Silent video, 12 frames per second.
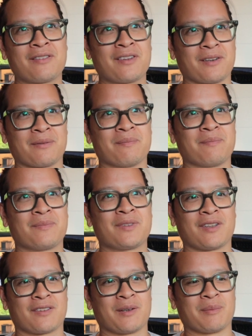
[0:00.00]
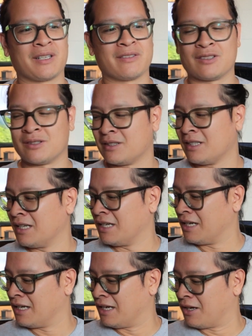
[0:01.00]
to some level.
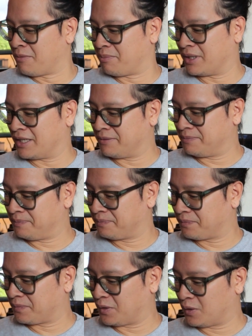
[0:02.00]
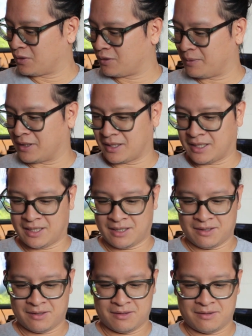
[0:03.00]
But ultimately,
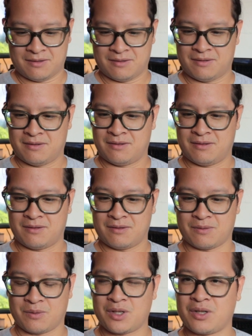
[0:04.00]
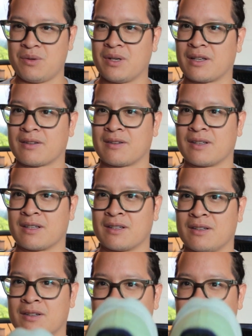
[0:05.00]
what do you guys think?